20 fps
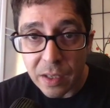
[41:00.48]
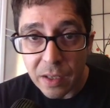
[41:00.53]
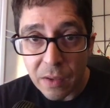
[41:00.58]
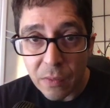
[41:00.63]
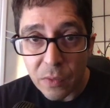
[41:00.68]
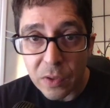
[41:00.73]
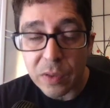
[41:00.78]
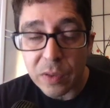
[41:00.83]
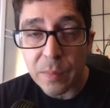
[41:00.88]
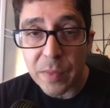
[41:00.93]

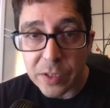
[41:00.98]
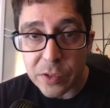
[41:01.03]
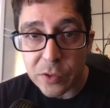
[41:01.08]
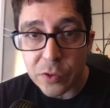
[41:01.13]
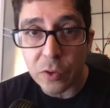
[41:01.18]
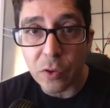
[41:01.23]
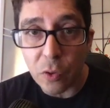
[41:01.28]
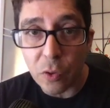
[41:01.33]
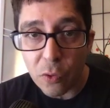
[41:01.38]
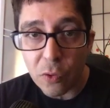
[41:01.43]
with
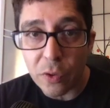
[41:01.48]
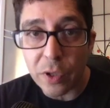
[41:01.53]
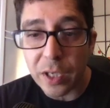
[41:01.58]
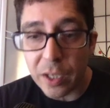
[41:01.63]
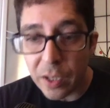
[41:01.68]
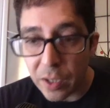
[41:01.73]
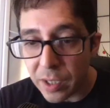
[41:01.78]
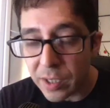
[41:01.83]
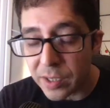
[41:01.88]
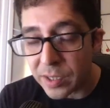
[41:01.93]
Mr. Corey
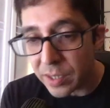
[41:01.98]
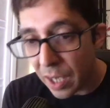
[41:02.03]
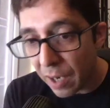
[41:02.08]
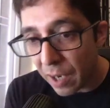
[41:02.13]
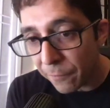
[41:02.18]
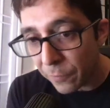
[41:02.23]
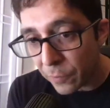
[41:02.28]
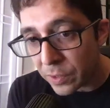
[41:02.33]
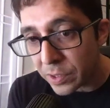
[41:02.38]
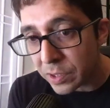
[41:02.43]
Goode. It's time
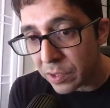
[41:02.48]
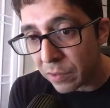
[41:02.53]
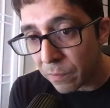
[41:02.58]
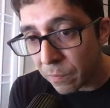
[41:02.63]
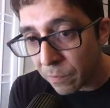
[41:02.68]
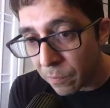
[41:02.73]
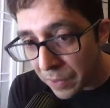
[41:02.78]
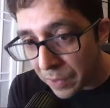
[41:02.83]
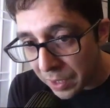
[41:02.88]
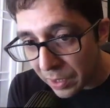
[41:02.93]
for us to
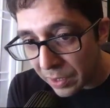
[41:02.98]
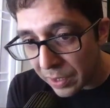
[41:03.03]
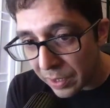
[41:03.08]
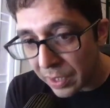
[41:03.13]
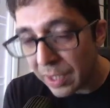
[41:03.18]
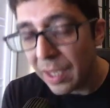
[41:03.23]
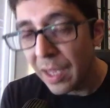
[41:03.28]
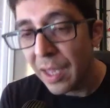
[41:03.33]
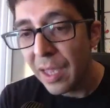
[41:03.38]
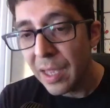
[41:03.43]

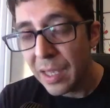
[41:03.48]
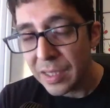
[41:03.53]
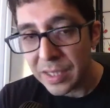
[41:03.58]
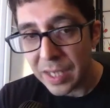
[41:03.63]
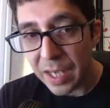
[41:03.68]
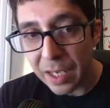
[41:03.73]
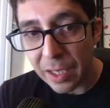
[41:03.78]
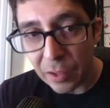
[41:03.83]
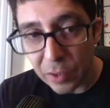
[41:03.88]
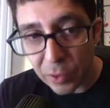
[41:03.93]
really
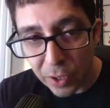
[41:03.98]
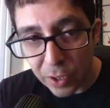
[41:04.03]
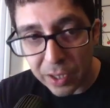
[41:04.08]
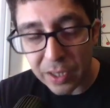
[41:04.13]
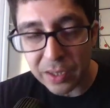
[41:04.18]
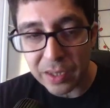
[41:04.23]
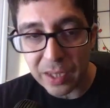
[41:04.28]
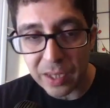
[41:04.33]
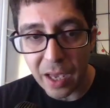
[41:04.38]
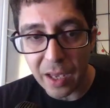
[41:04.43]
take a look
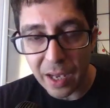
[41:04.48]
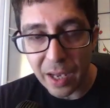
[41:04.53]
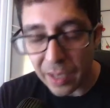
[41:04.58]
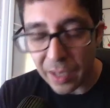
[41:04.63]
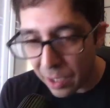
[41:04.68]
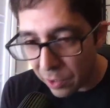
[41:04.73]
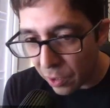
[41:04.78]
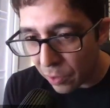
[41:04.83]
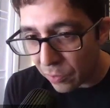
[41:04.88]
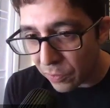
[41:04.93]
at that. And I
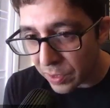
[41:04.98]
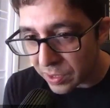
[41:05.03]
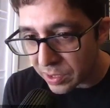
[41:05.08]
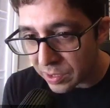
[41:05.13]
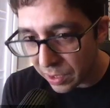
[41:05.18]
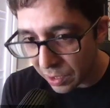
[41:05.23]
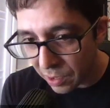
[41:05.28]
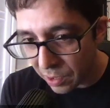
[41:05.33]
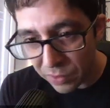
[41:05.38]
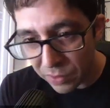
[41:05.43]
know this,
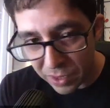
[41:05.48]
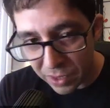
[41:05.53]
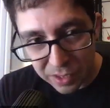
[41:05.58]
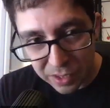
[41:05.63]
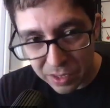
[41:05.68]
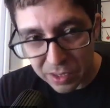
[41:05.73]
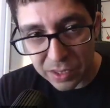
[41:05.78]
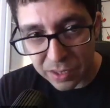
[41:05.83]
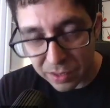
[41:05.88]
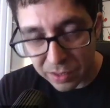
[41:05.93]
you know, this
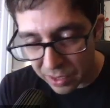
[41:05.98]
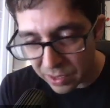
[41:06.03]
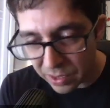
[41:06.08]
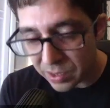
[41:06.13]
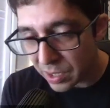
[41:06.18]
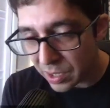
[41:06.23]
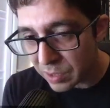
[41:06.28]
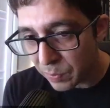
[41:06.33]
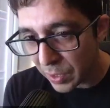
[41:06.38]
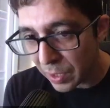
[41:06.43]

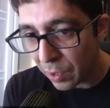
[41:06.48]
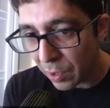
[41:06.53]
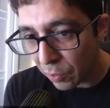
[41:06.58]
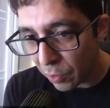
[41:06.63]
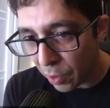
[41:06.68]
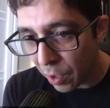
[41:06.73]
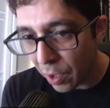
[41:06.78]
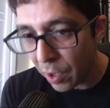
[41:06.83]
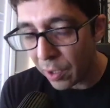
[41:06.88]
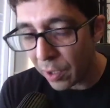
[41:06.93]
has been a
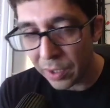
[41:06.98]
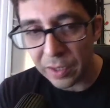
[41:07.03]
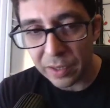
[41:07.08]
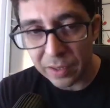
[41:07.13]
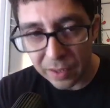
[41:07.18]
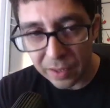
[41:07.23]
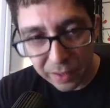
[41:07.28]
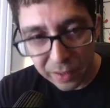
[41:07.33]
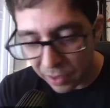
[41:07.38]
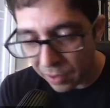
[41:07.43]
long,
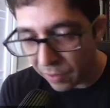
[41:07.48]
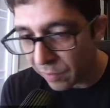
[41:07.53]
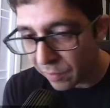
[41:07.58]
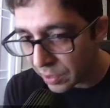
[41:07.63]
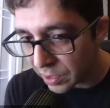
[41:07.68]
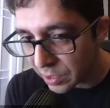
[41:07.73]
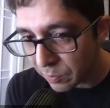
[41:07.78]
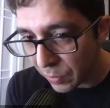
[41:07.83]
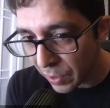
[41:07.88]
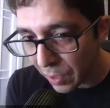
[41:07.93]
you know,
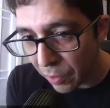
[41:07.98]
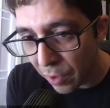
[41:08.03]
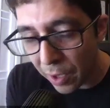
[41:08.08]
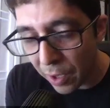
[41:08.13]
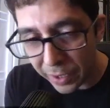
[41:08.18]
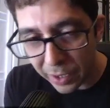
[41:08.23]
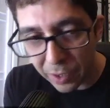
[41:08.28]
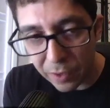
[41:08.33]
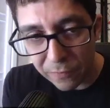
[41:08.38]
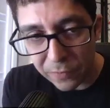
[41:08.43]
this has been a
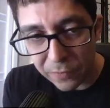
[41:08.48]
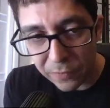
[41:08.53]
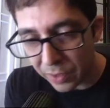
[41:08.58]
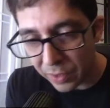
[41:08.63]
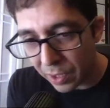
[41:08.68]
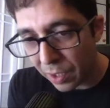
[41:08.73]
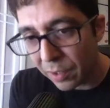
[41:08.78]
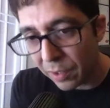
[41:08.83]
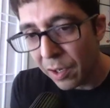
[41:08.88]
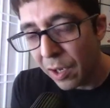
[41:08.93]
long interview,
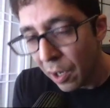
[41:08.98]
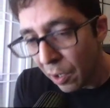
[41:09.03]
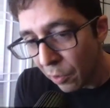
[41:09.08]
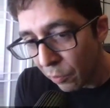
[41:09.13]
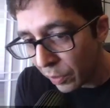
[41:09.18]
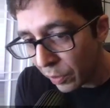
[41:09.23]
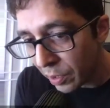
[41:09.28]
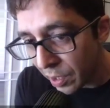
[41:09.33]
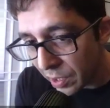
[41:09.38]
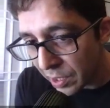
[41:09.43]
Leon.
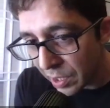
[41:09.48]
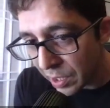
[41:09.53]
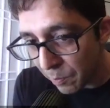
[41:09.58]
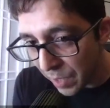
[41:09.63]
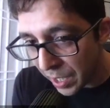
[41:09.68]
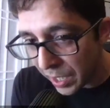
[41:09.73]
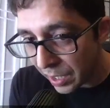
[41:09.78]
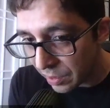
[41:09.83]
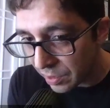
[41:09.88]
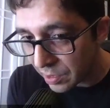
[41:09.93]
We're going to end up
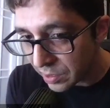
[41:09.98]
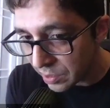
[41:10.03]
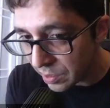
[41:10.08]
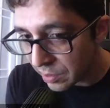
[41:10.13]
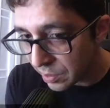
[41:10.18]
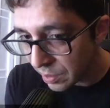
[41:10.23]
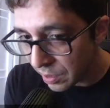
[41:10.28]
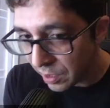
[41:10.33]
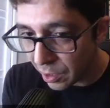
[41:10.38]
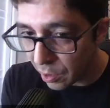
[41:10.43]
making this
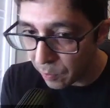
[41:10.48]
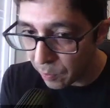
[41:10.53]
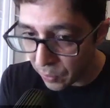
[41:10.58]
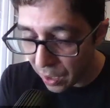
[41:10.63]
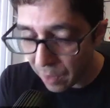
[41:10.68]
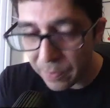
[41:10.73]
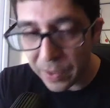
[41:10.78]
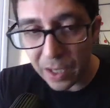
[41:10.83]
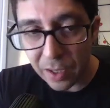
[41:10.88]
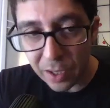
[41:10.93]
into, you know,
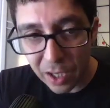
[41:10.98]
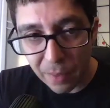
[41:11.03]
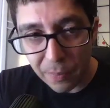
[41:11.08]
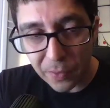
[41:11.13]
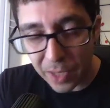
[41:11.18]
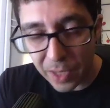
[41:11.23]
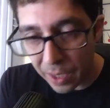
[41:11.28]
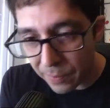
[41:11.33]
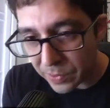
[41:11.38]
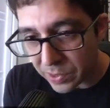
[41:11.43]
probably a couple
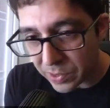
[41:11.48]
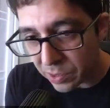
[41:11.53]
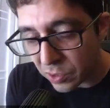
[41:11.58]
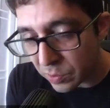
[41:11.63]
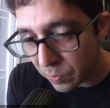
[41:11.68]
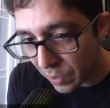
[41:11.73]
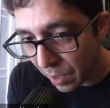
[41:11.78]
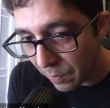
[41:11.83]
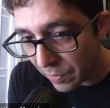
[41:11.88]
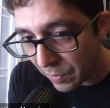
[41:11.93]
of episodes,
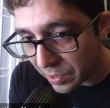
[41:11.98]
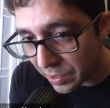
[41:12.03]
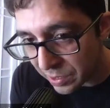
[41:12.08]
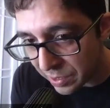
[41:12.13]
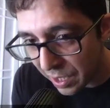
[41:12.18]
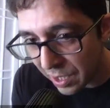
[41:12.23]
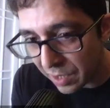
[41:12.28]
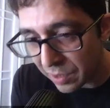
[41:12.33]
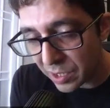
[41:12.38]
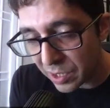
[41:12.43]
but I'm going to
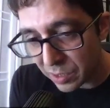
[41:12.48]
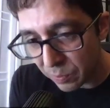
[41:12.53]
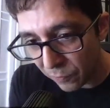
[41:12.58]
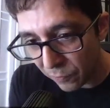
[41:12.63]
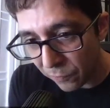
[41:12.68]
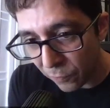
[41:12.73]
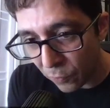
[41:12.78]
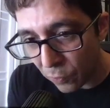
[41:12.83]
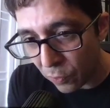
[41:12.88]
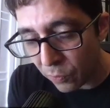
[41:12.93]
say this
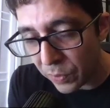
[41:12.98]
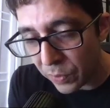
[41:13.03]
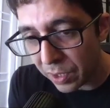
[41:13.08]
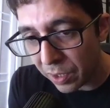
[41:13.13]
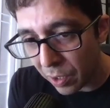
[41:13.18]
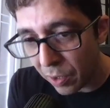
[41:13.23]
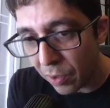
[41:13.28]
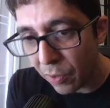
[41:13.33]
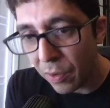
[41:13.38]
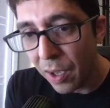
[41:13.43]
before we
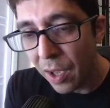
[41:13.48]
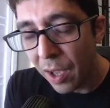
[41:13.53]
go.